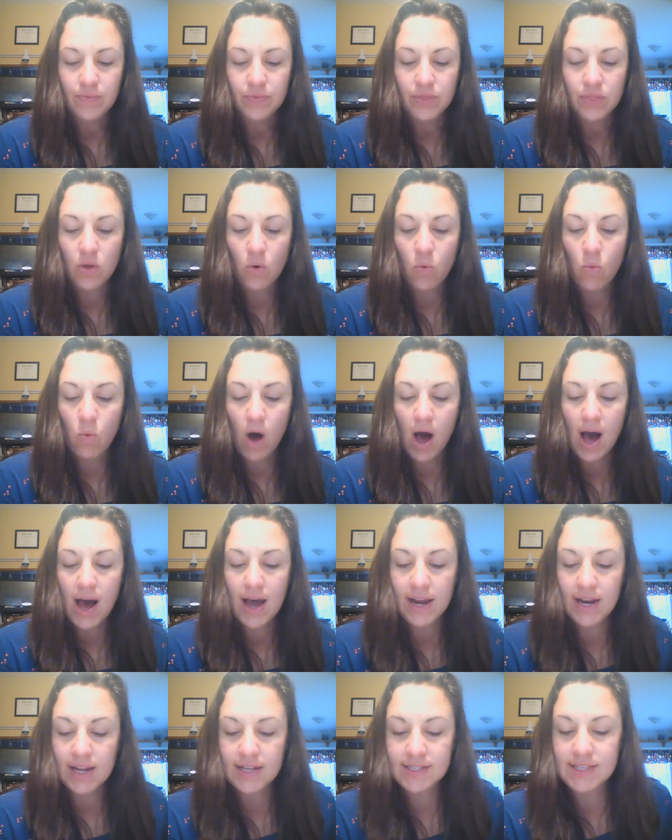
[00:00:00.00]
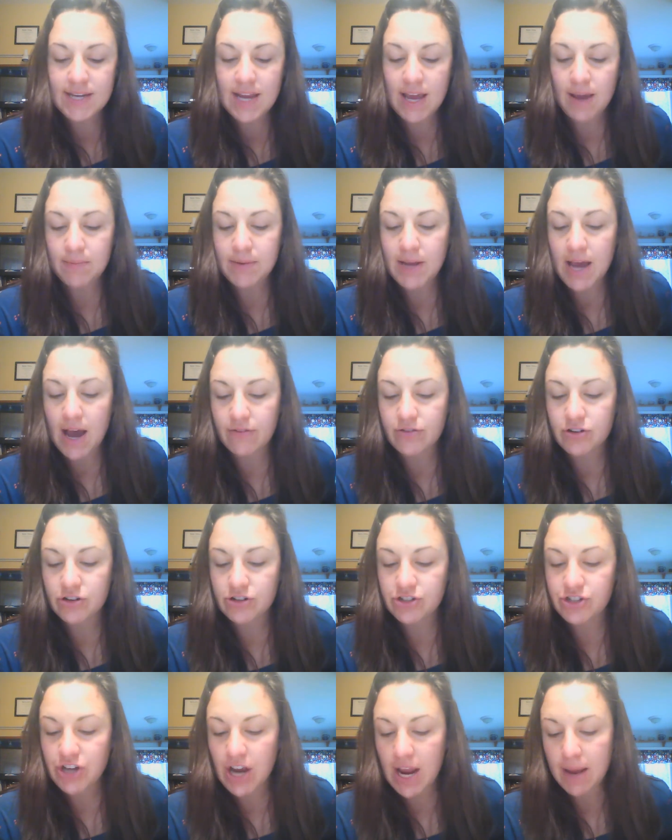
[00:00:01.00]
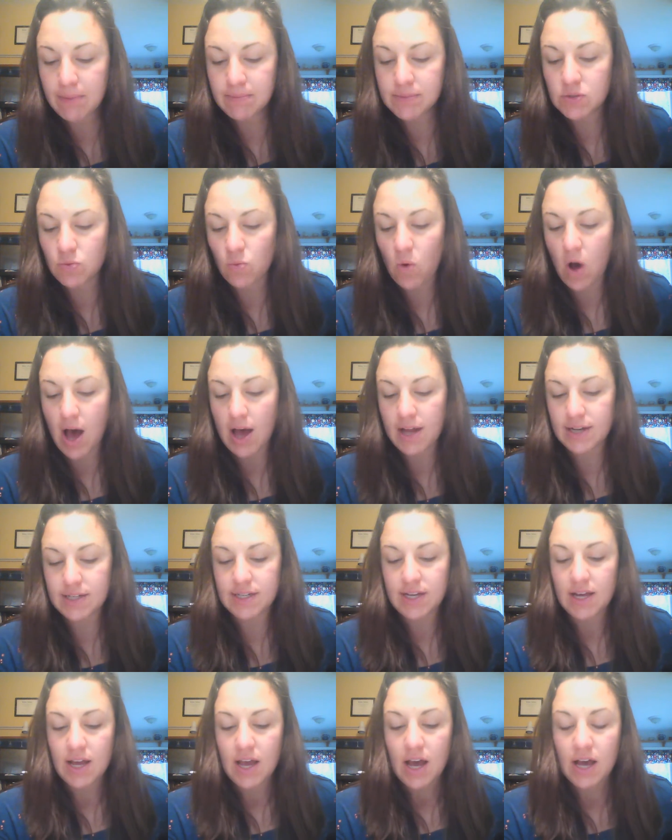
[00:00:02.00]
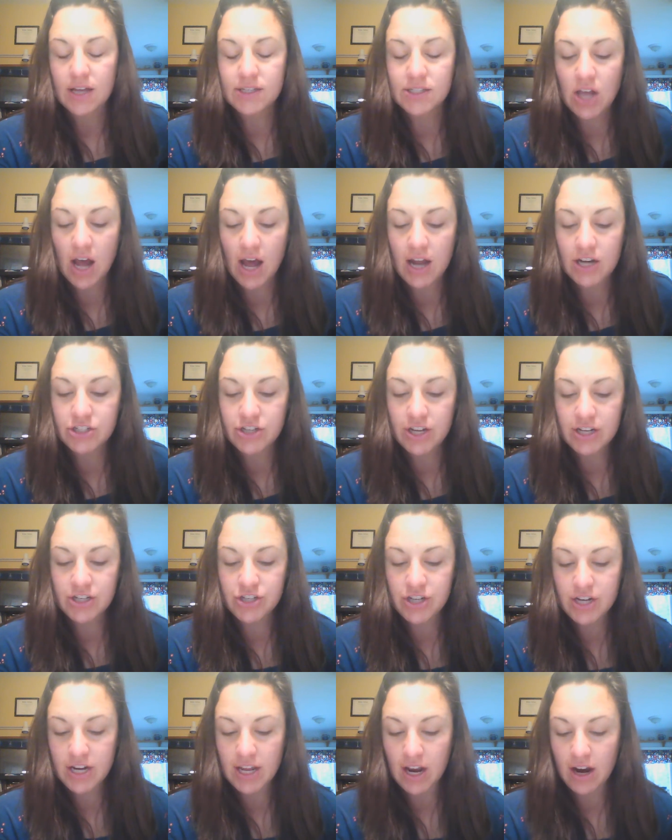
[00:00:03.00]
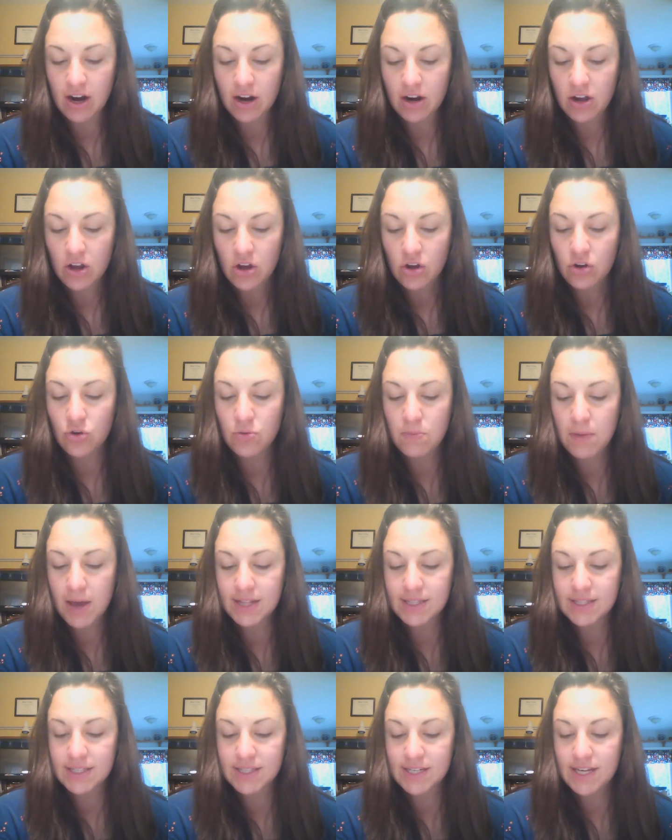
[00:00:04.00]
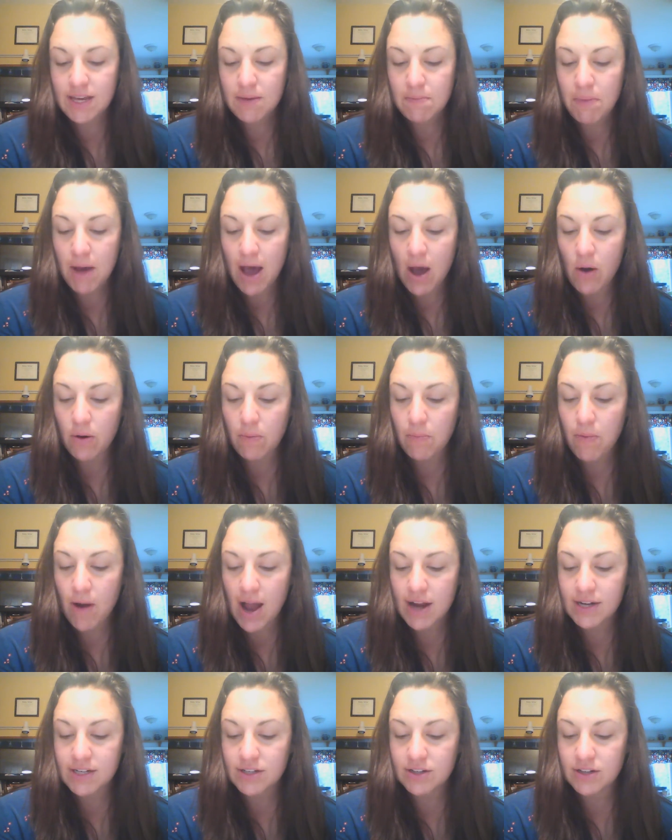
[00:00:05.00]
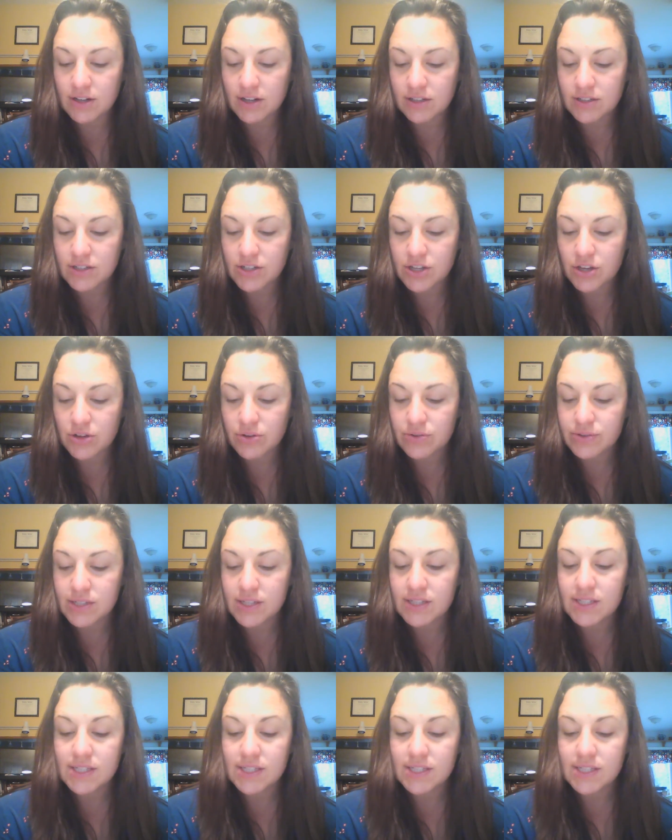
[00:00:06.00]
The watt is named after James Watt, a Scottish engineer who made steam power practical to use in